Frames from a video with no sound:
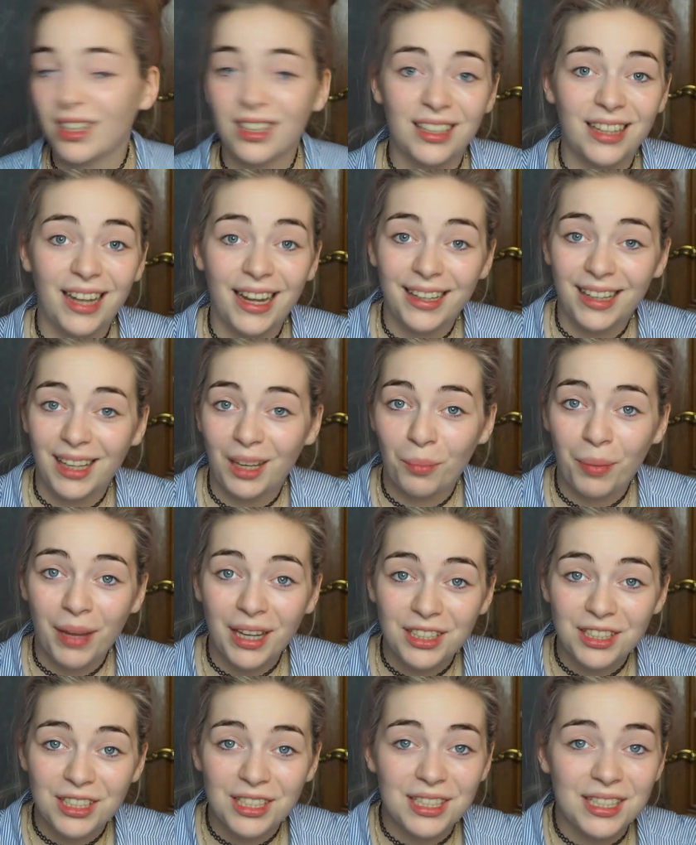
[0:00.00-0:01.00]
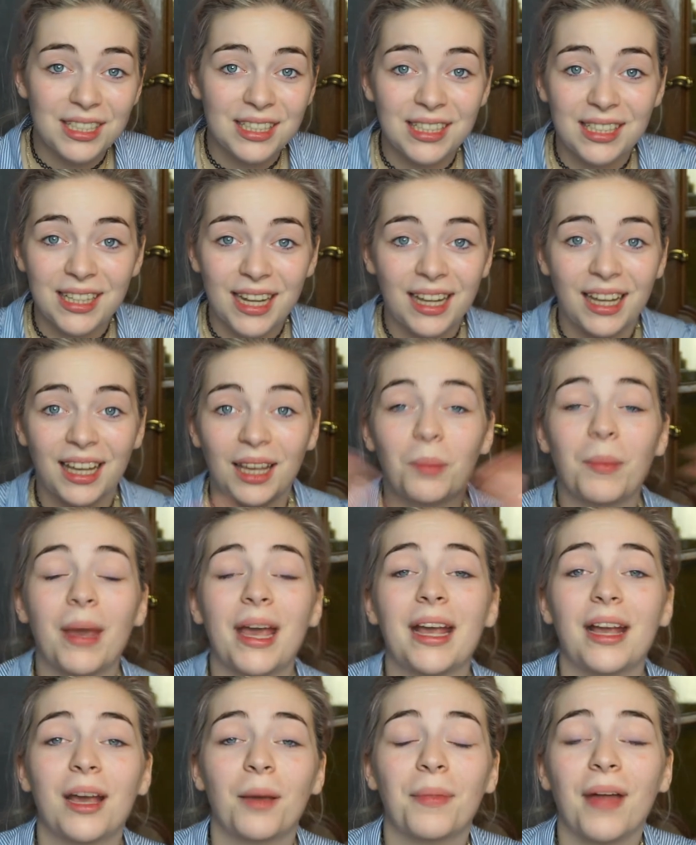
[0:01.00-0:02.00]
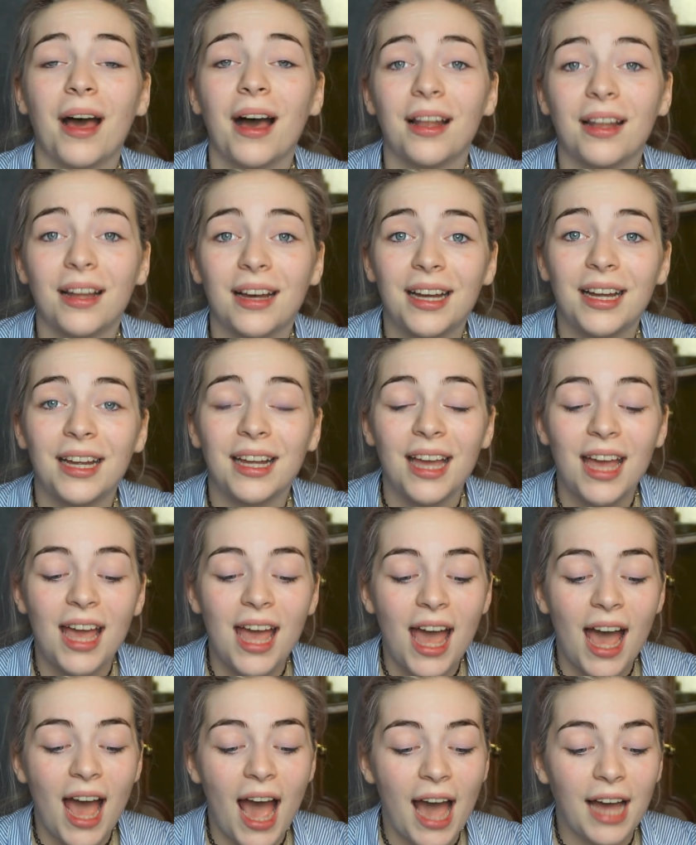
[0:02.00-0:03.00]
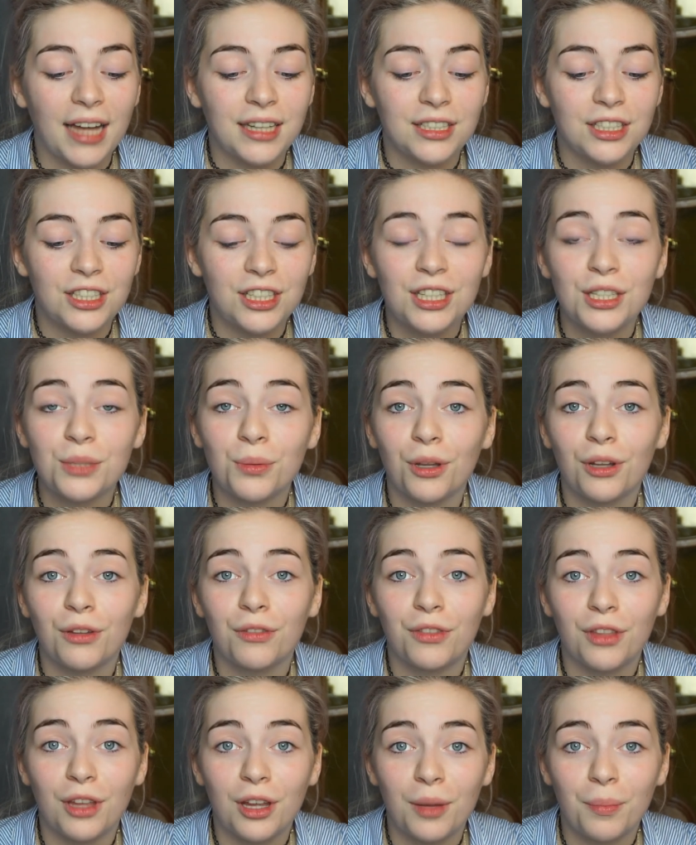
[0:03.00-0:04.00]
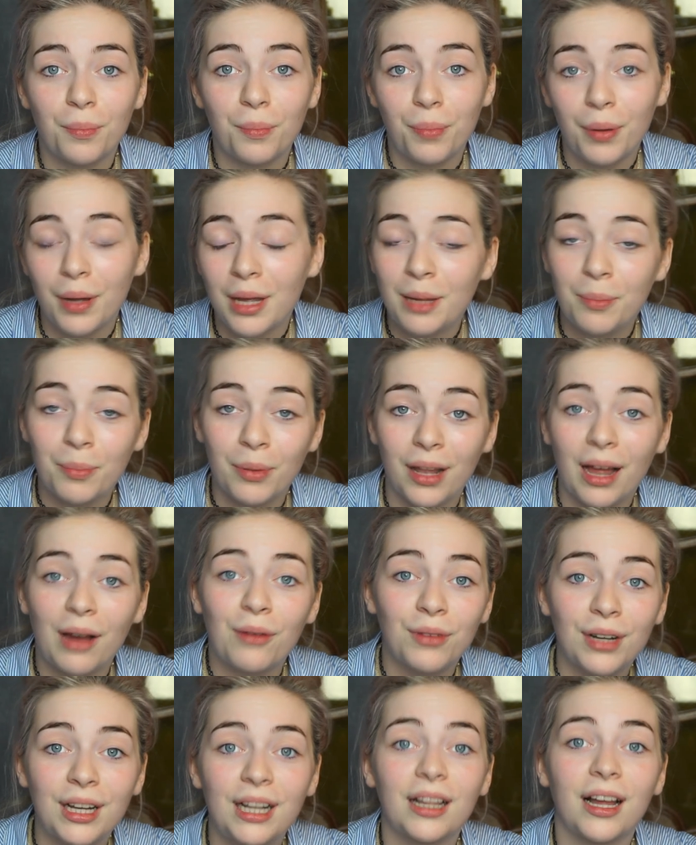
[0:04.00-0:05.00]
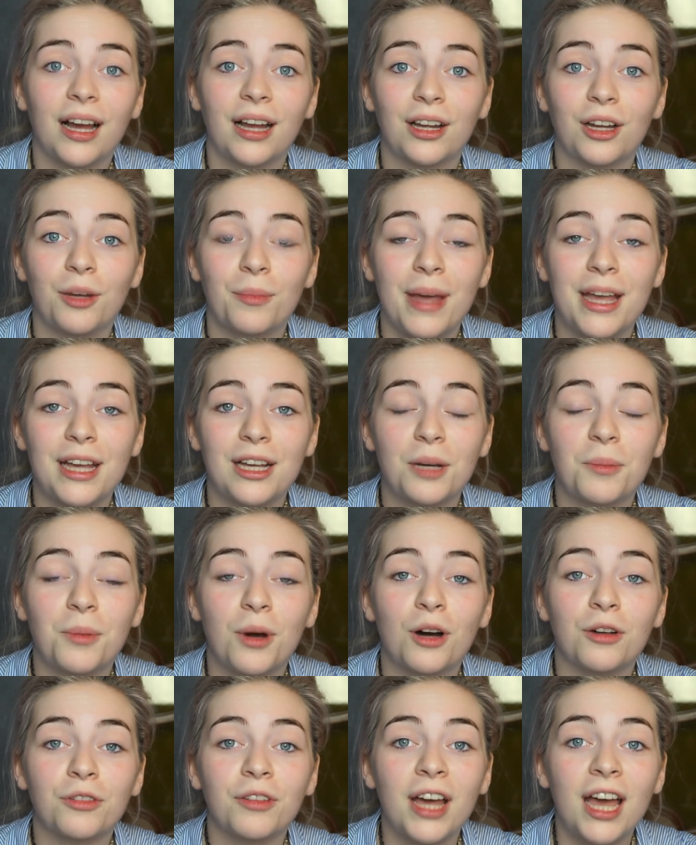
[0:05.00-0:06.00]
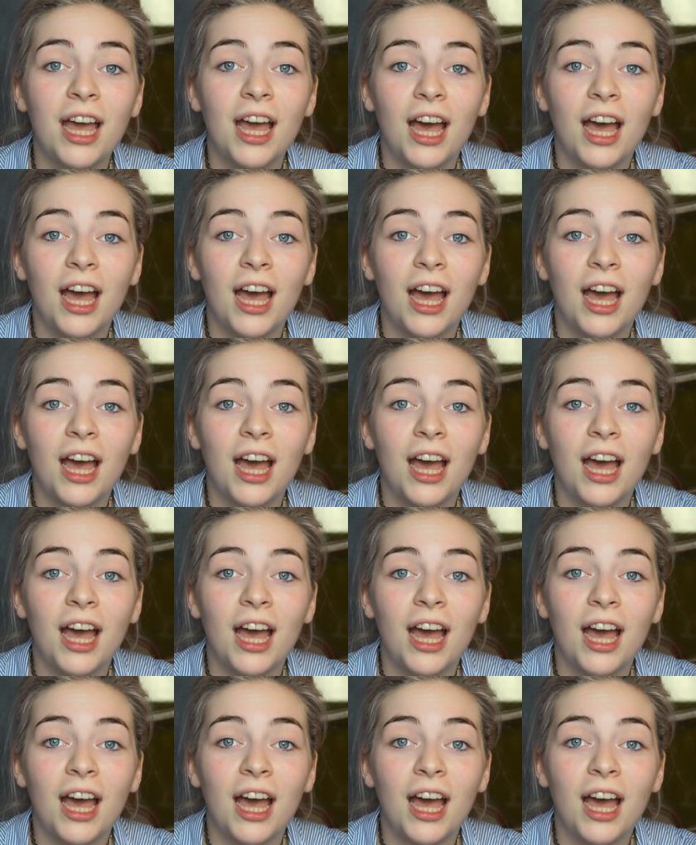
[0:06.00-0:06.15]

liking pictures and liking makeup that I like, and she's one of the people I really like her makeup of.